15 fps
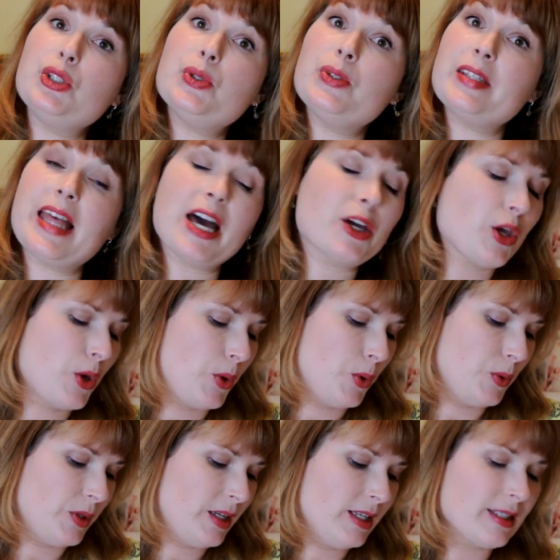use that
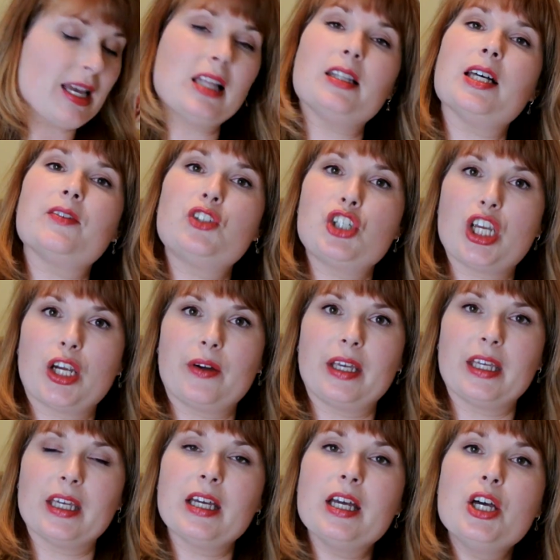code, because I love
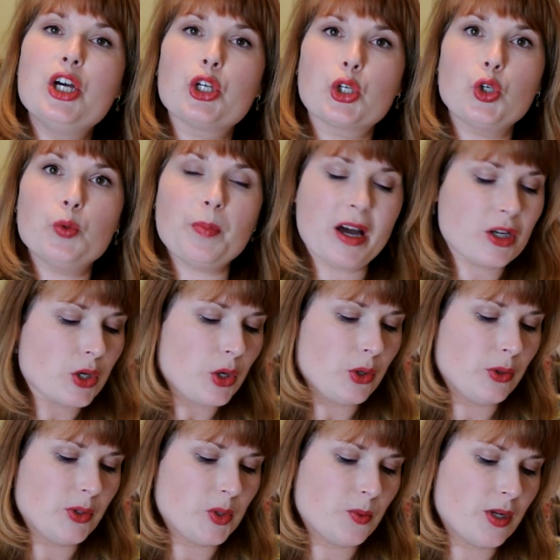sharing coupon
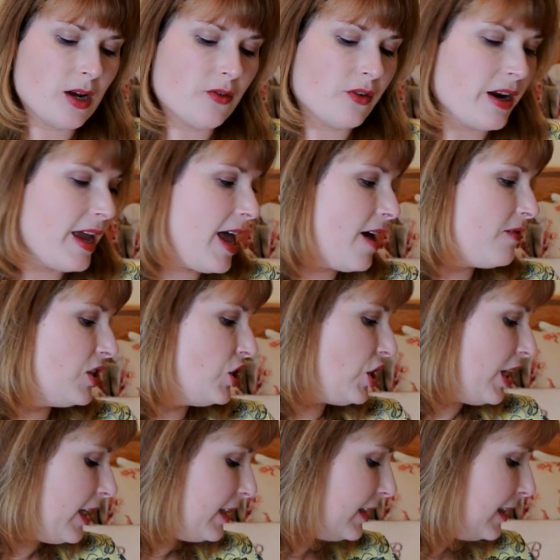codes whenever I have the
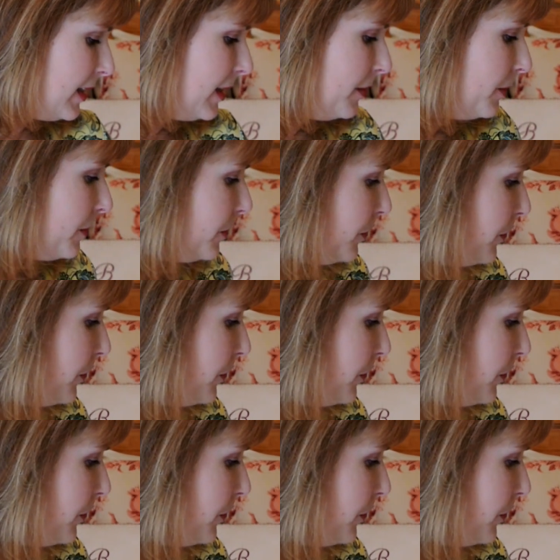chance.